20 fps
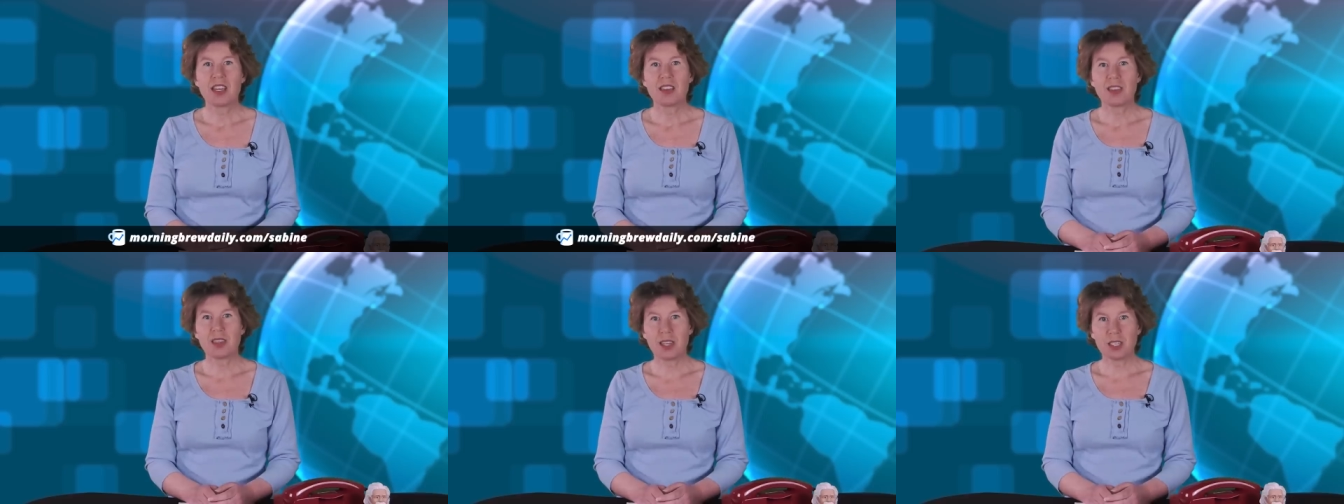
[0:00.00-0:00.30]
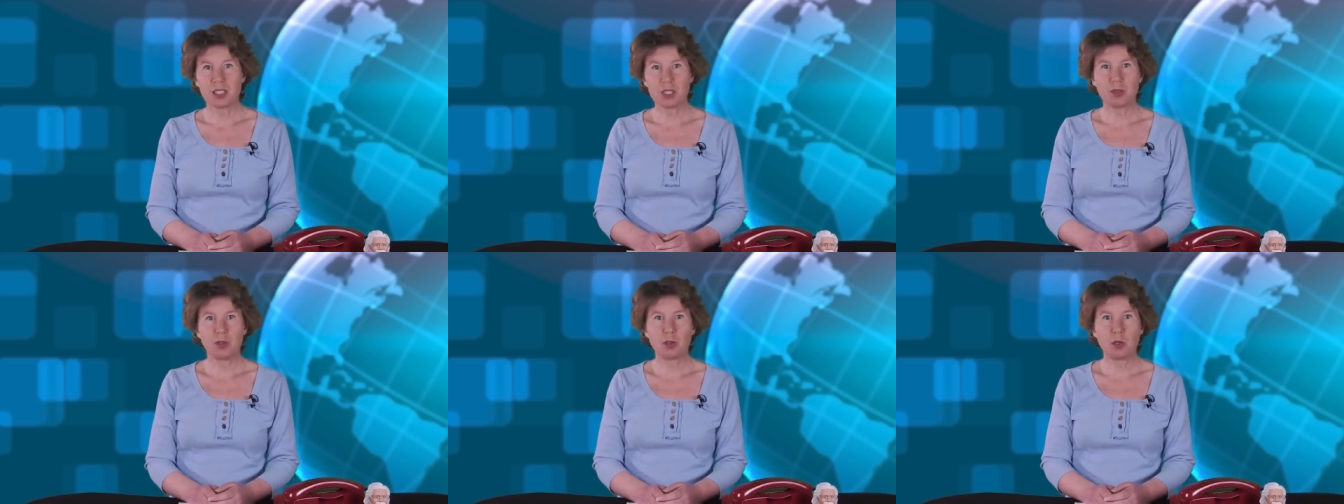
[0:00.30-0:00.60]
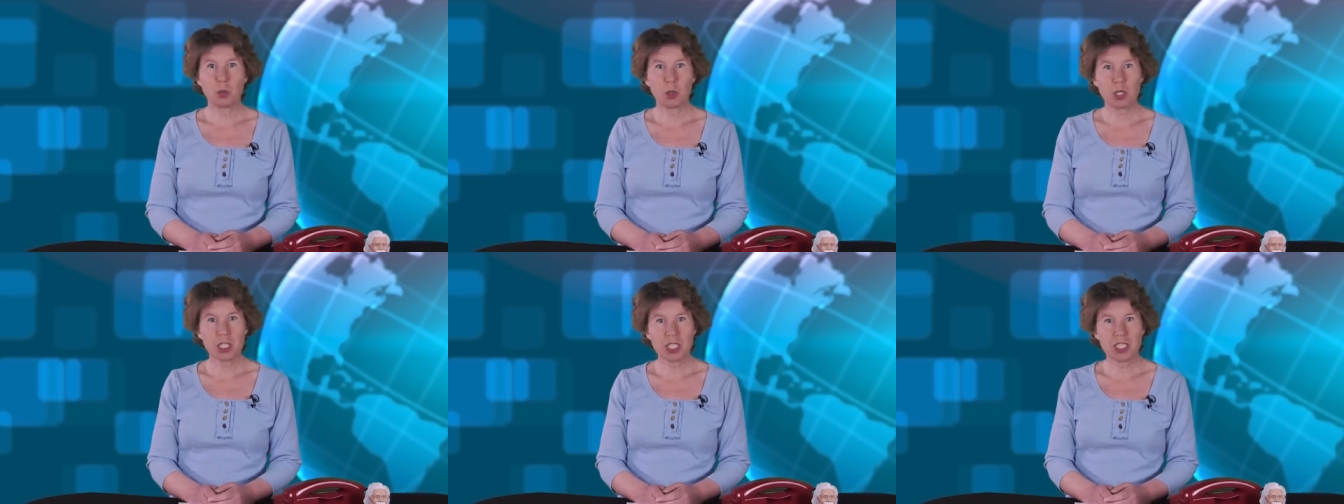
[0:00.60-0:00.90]
Thanks
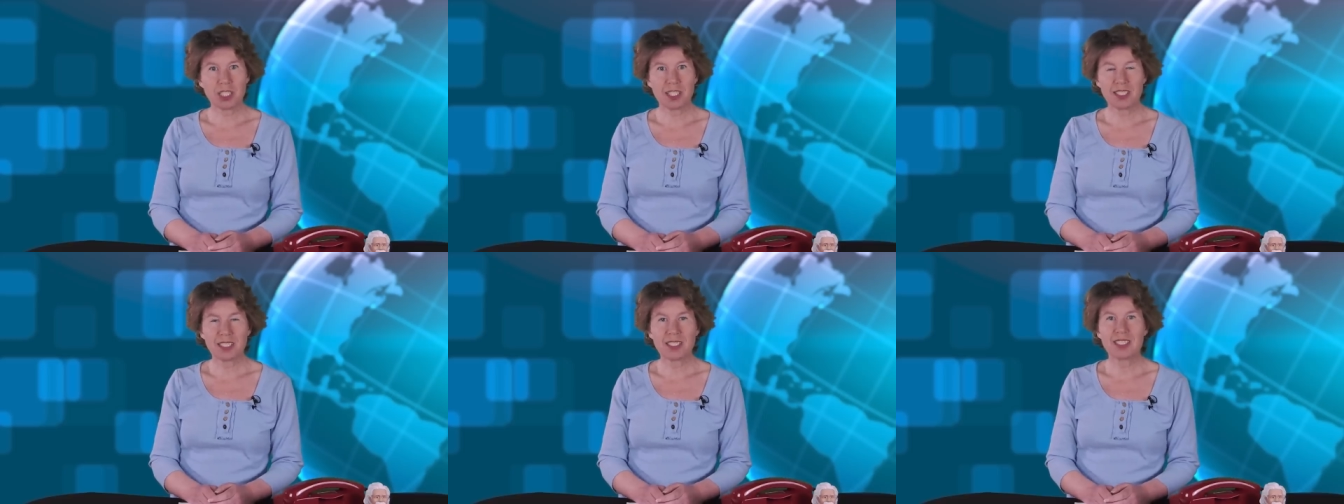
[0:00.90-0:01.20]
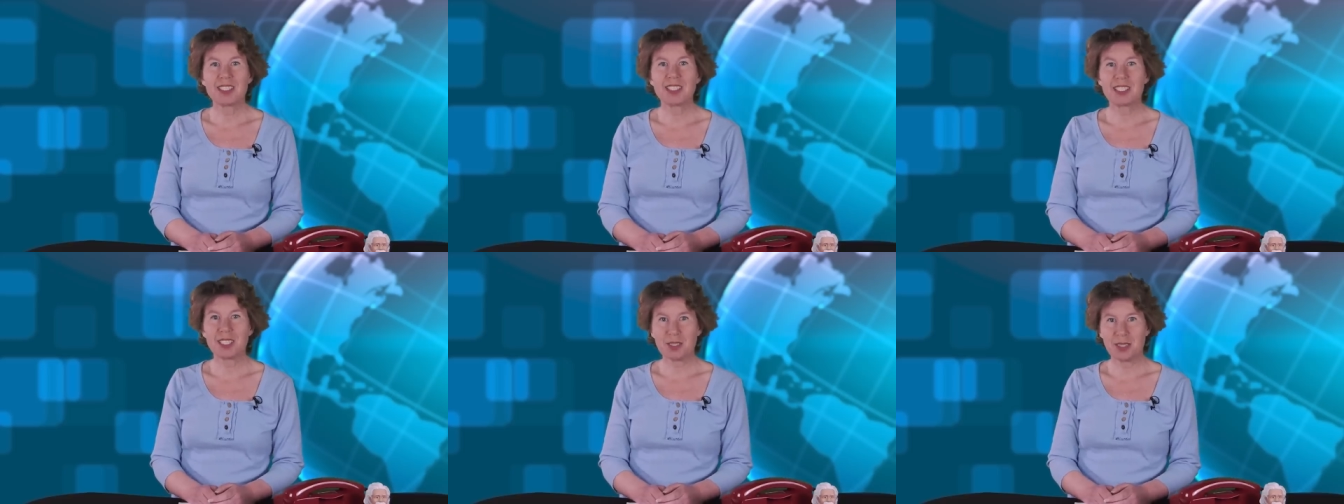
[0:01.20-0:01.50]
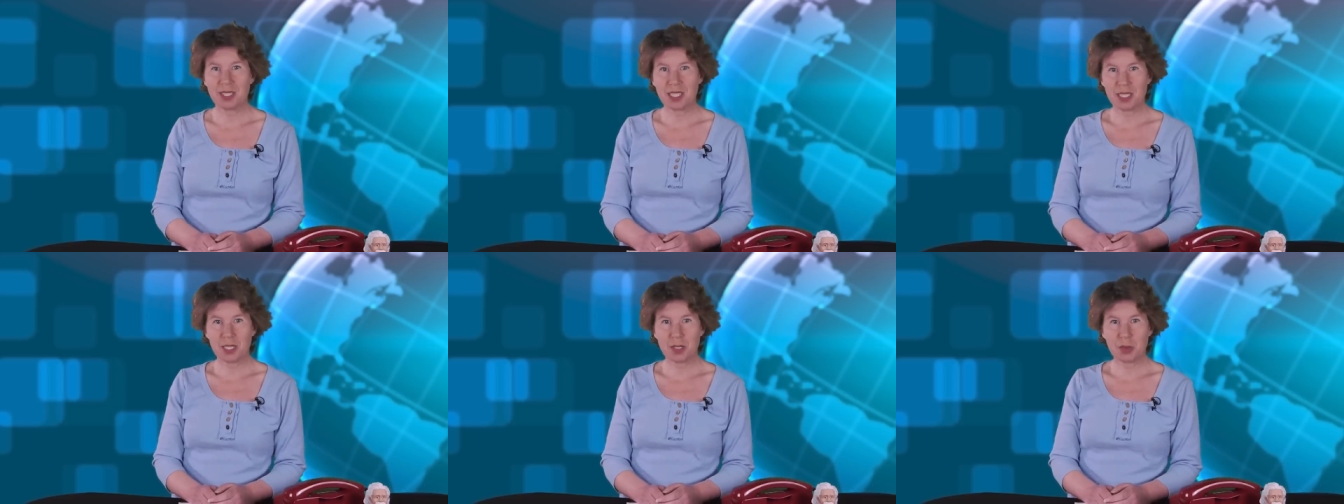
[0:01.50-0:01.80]
for watching. See you
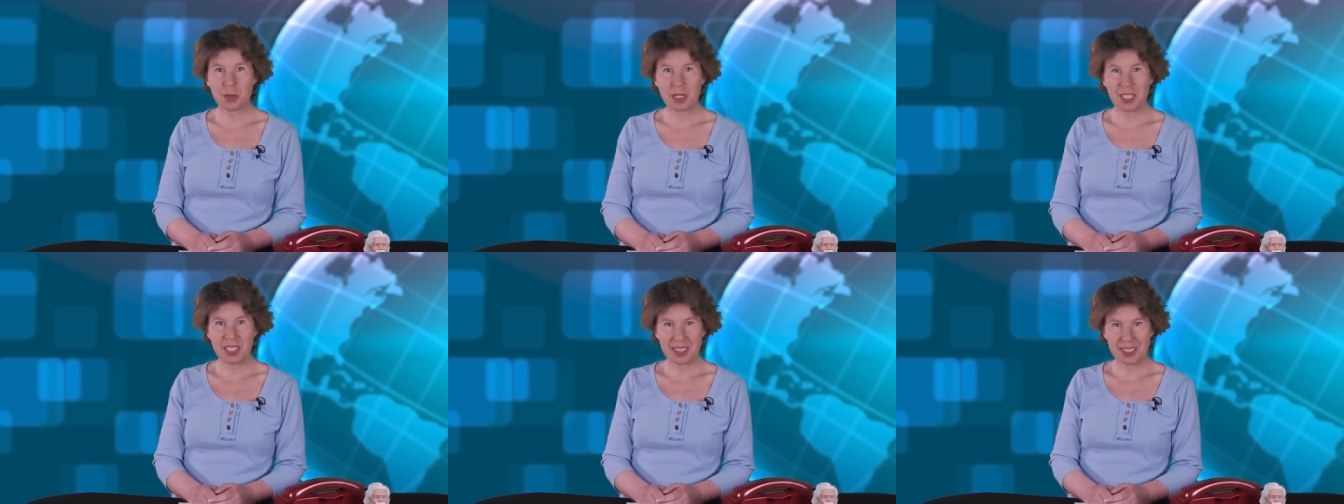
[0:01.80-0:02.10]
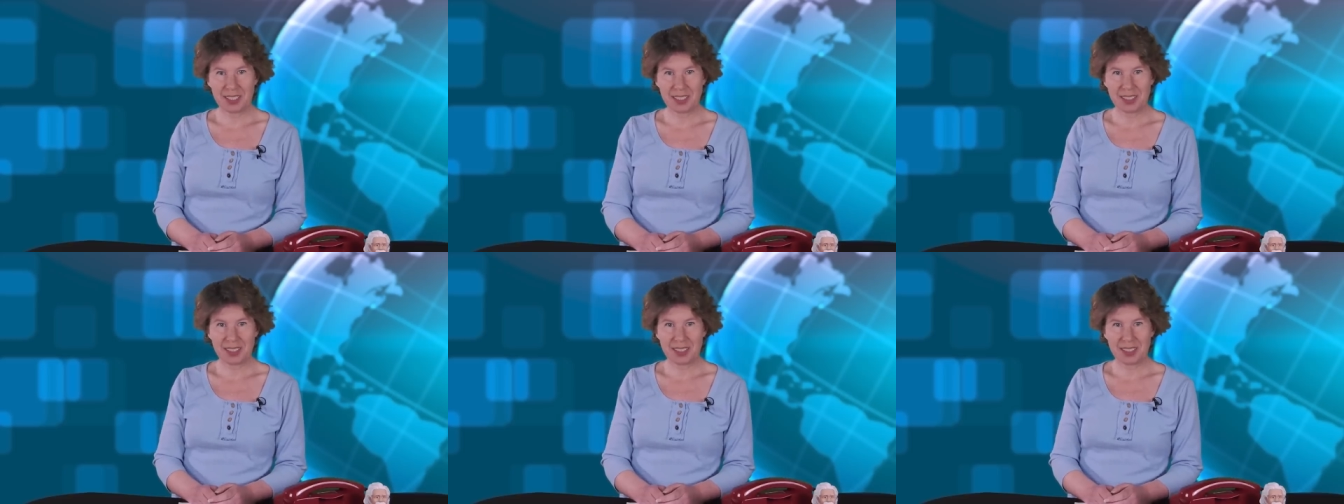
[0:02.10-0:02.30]
next week.